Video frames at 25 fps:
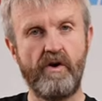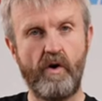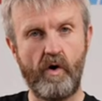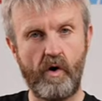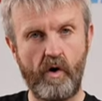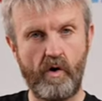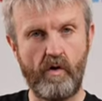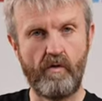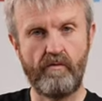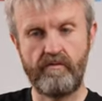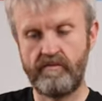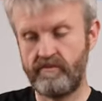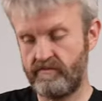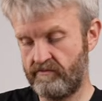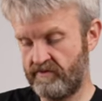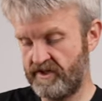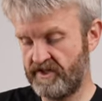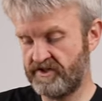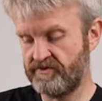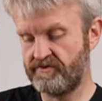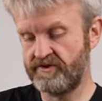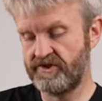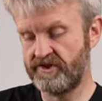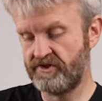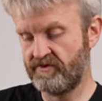of
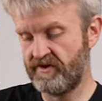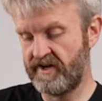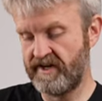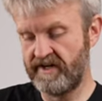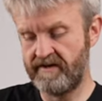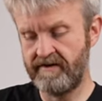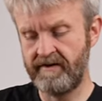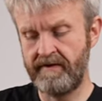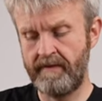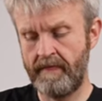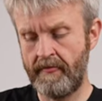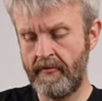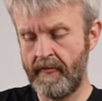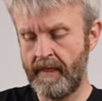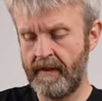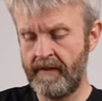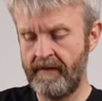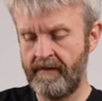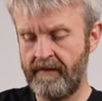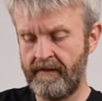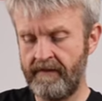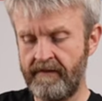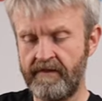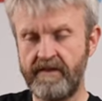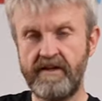wrist restraint.
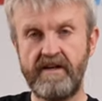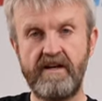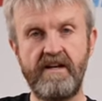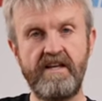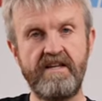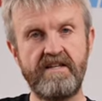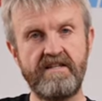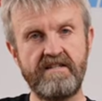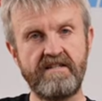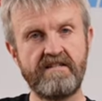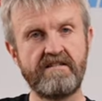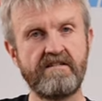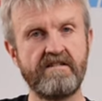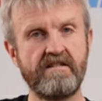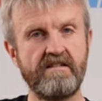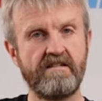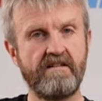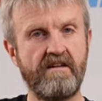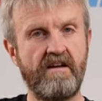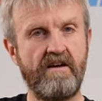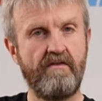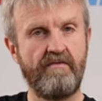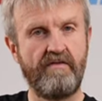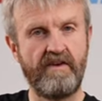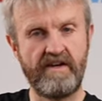The least
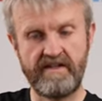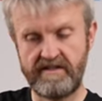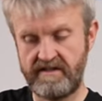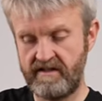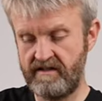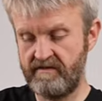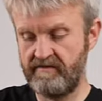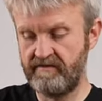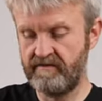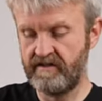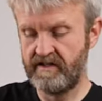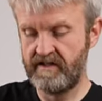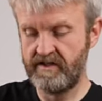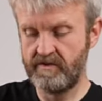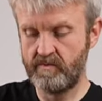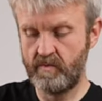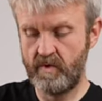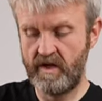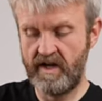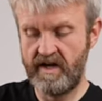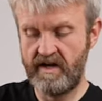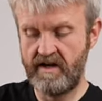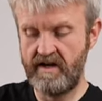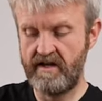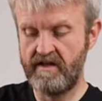effective is
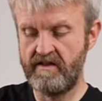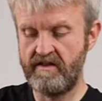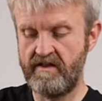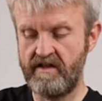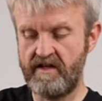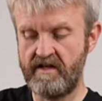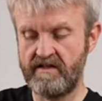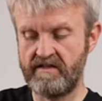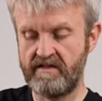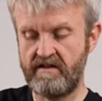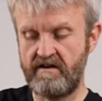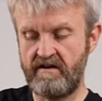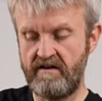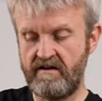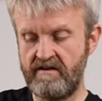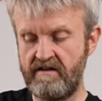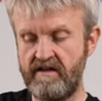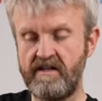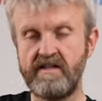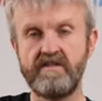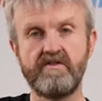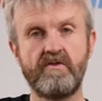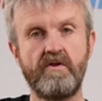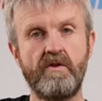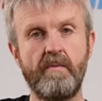when the entire
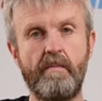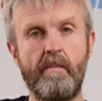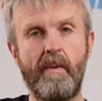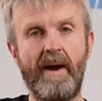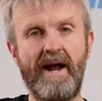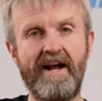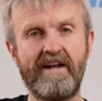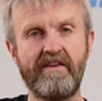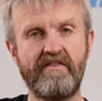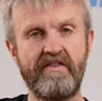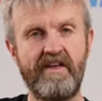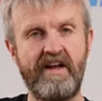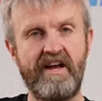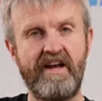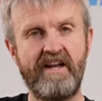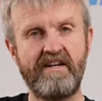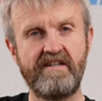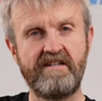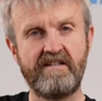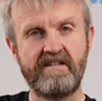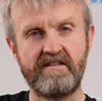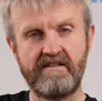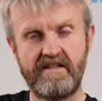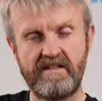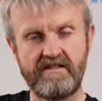thing is on the back of the
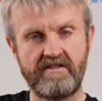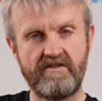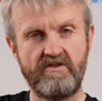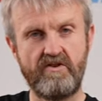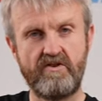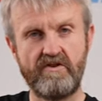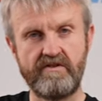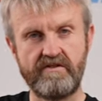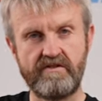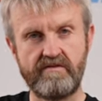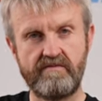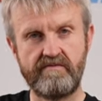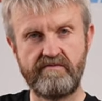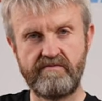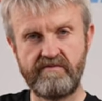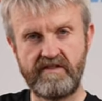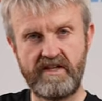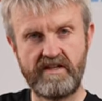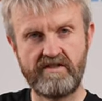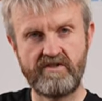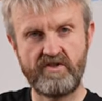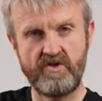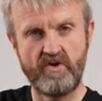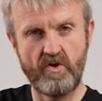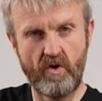hand. That's
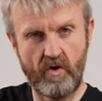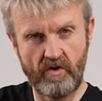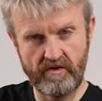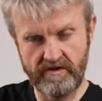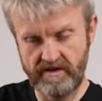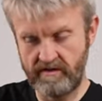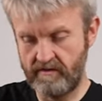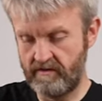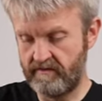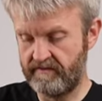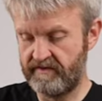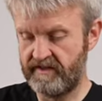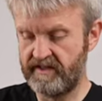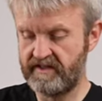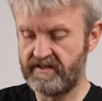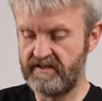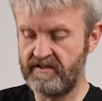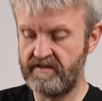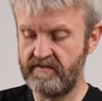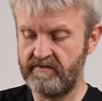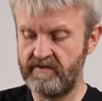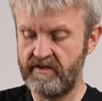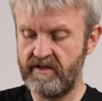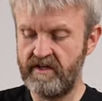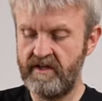not so
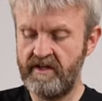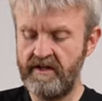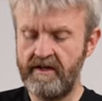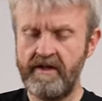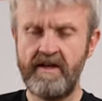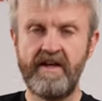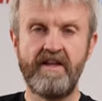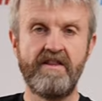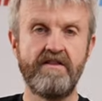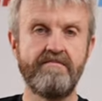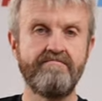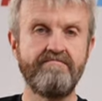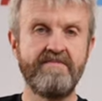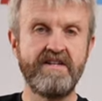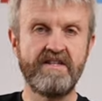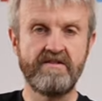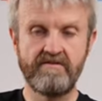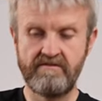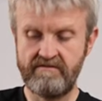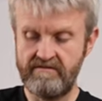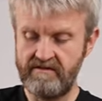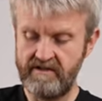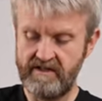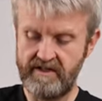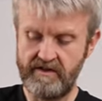effective. In the
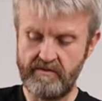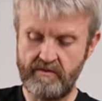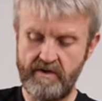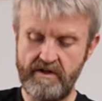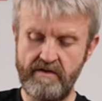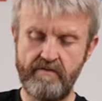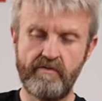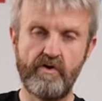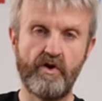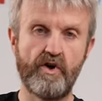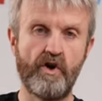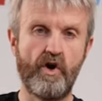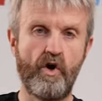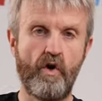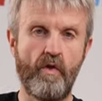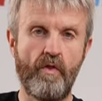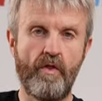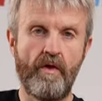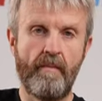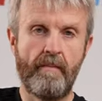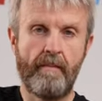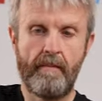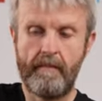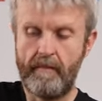middle is where you've got it under